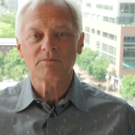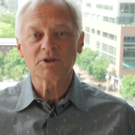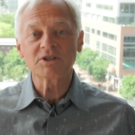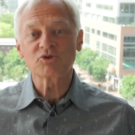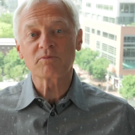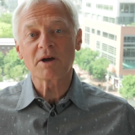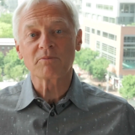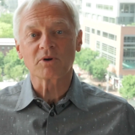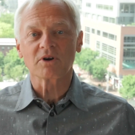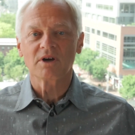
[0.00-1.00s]
Please
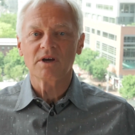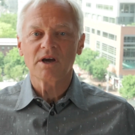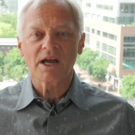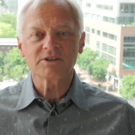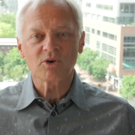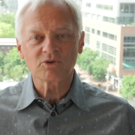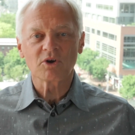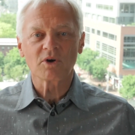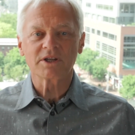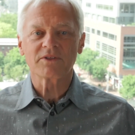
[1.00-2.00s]
remember, I don't
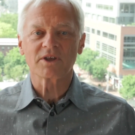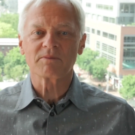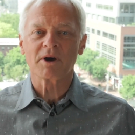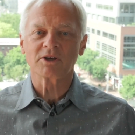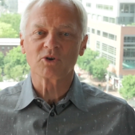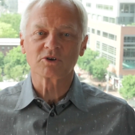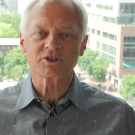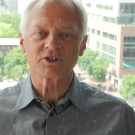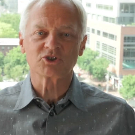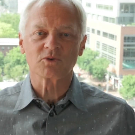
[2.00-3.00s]
know anything about your
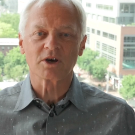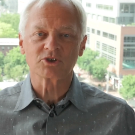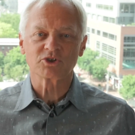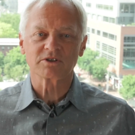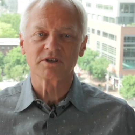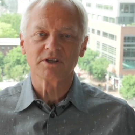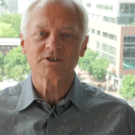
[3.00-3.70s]
situation,